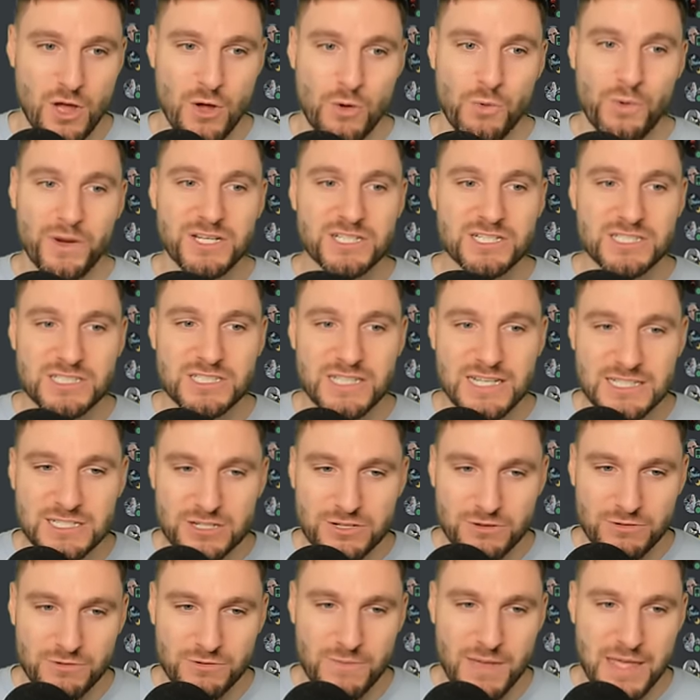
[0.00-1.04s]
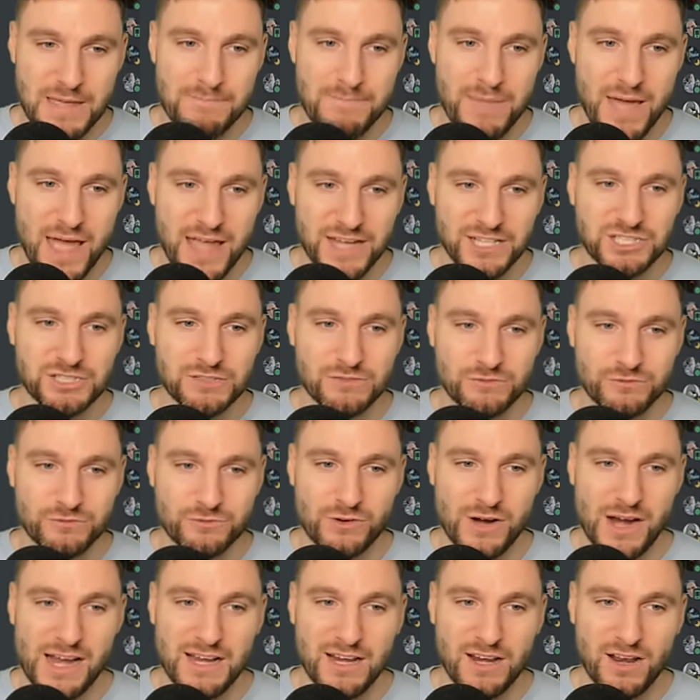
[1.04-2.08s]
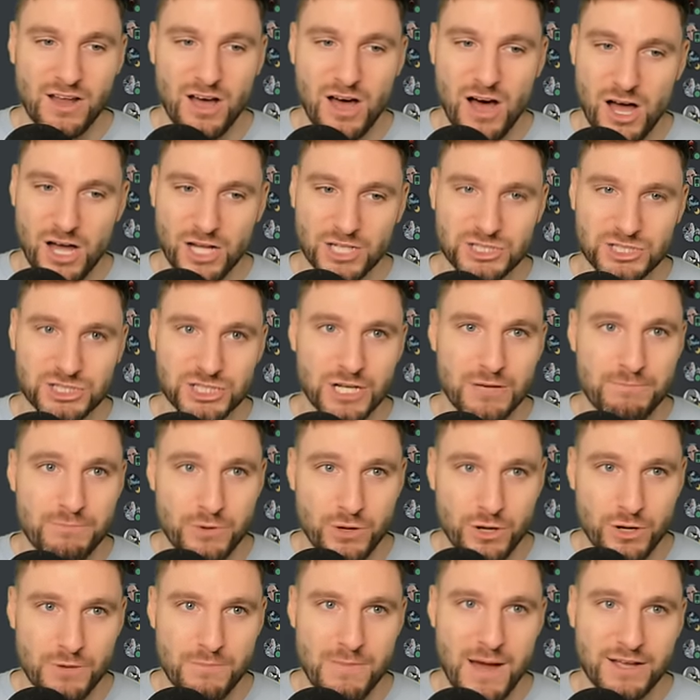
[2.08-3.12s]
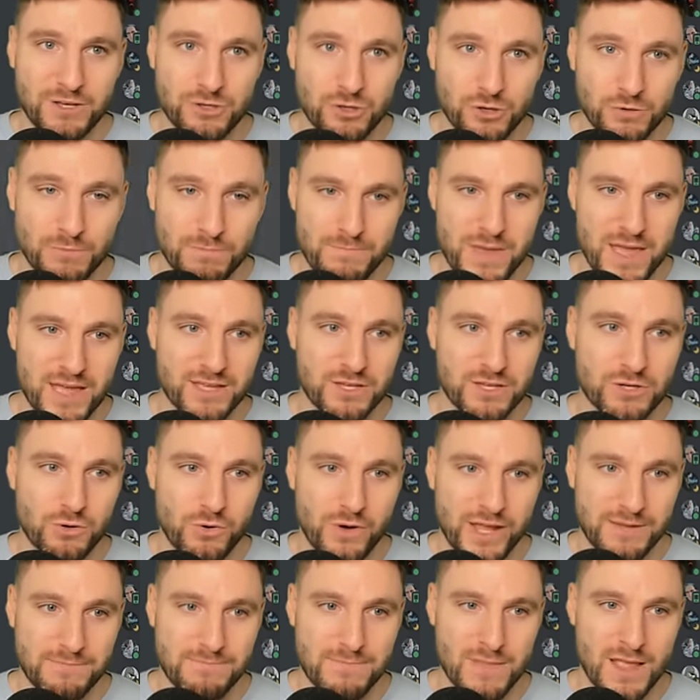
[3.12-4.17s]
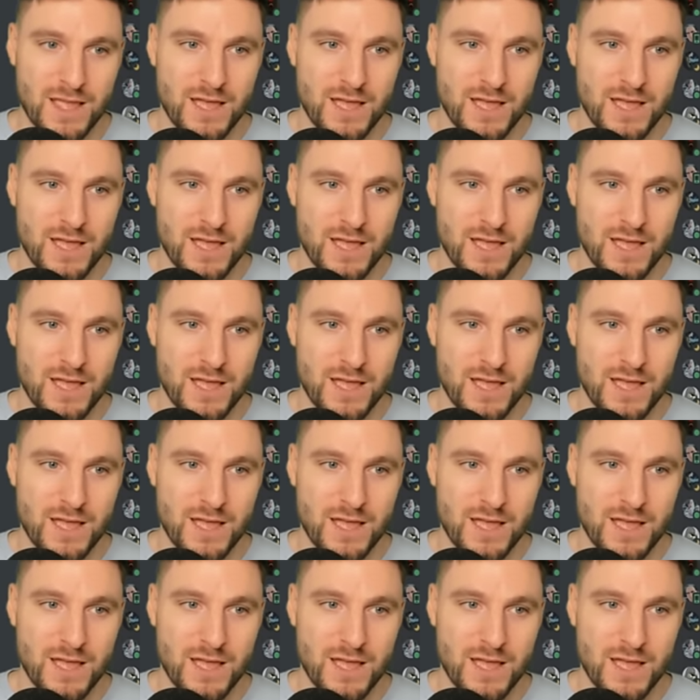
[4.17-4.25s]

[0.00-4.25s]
We just needed to remain patient for a larger pullback on Bitcoin.